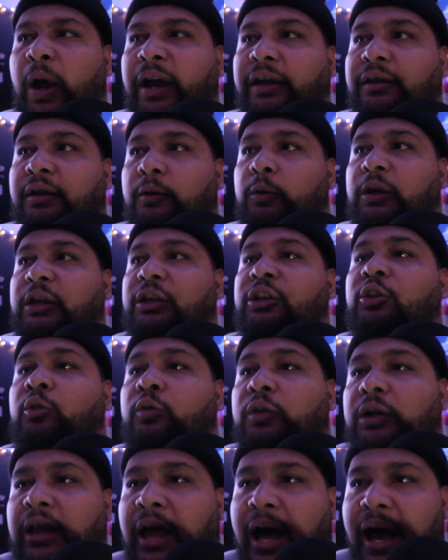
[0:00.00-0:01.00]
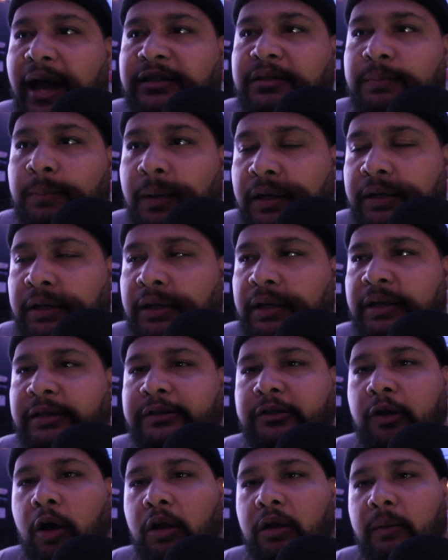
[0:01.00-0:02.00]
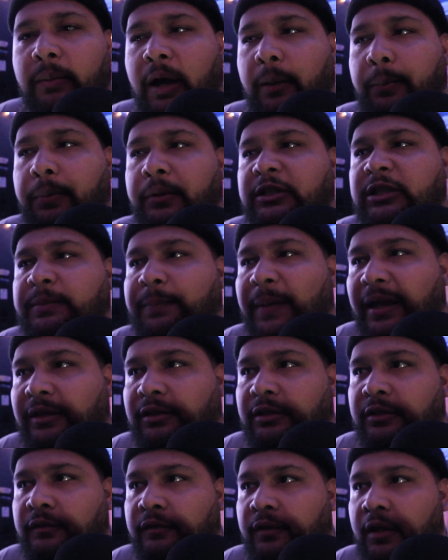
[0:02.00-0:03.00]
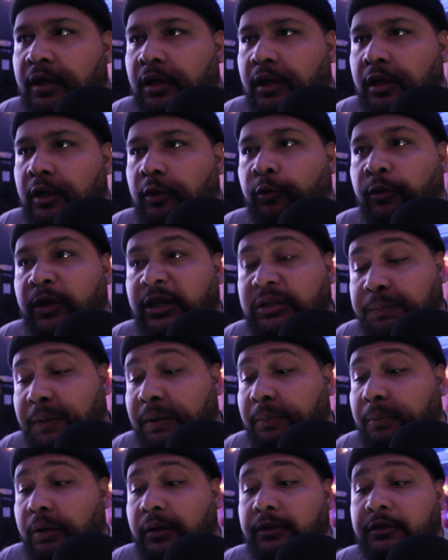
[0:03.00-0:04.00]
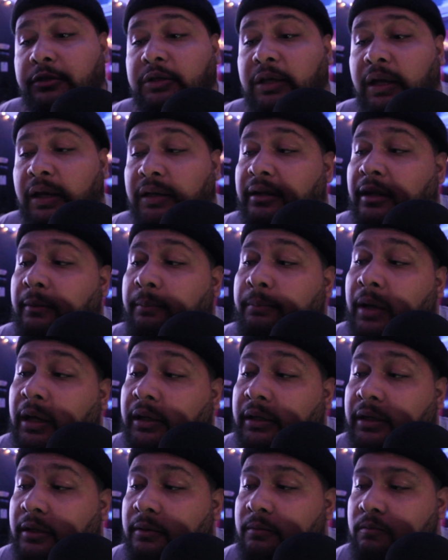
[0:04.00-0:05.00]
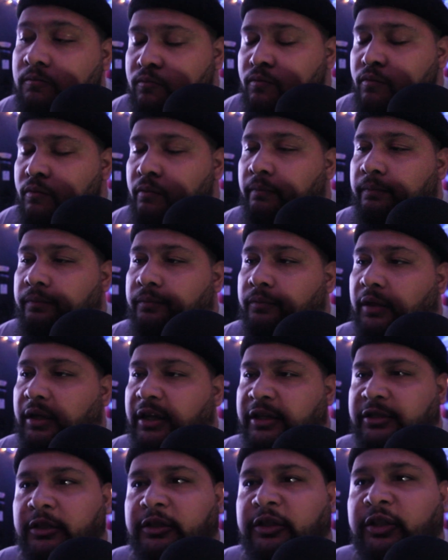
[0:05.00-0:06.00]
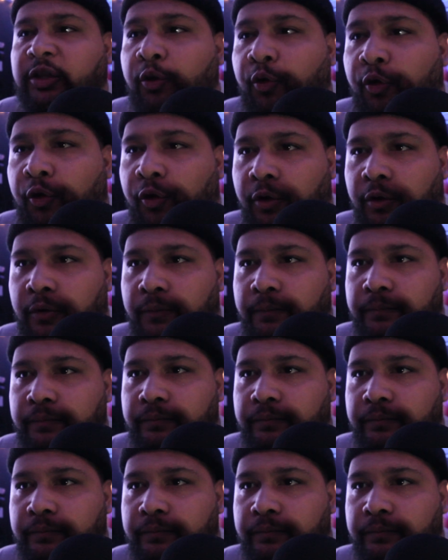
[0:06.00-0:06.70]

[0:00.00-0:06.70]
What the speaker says: that we utilize money, it's all about perspective. Rich people understand their money is a tool.